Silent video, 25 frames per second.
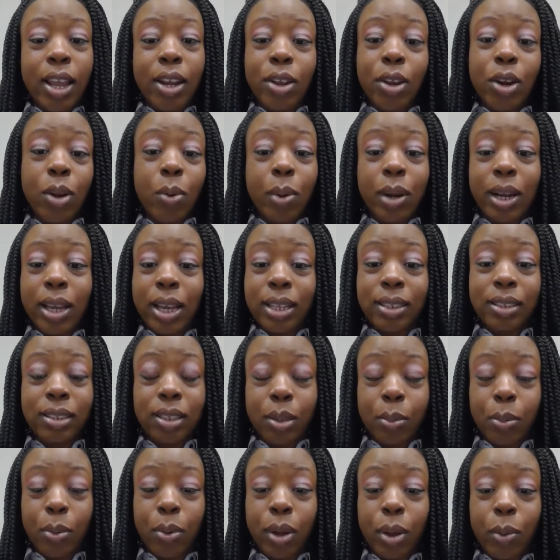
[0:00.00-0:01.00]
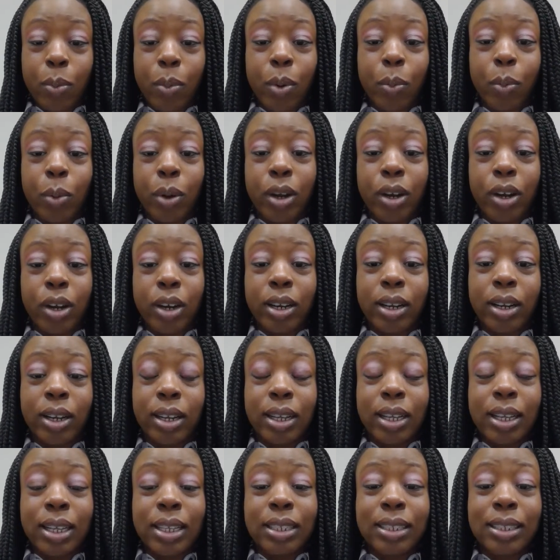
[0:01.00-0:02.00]
you don't want to get to the point where we're
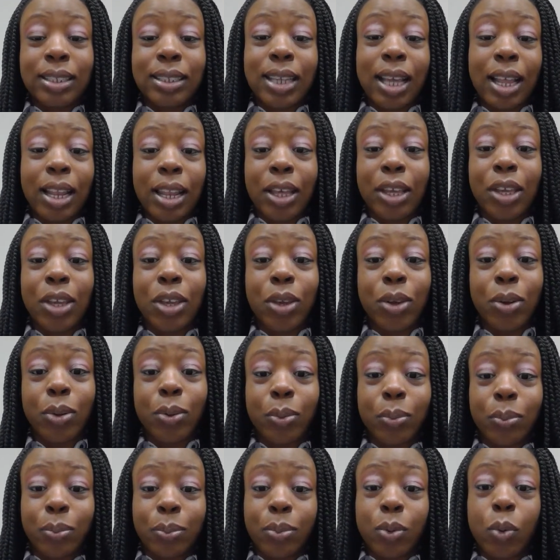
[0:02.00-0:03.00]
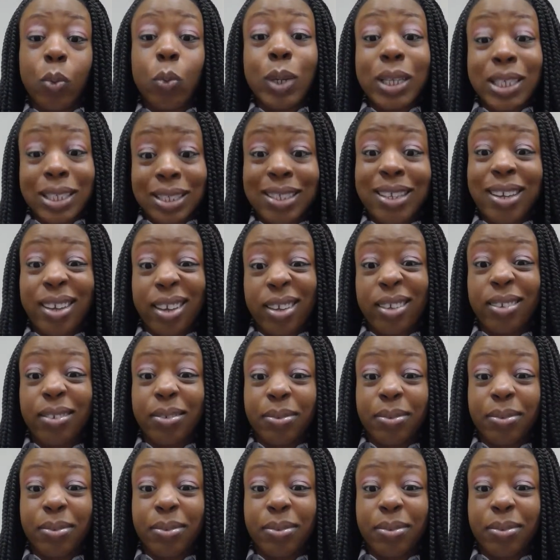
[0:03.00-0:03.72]
telling you we see it.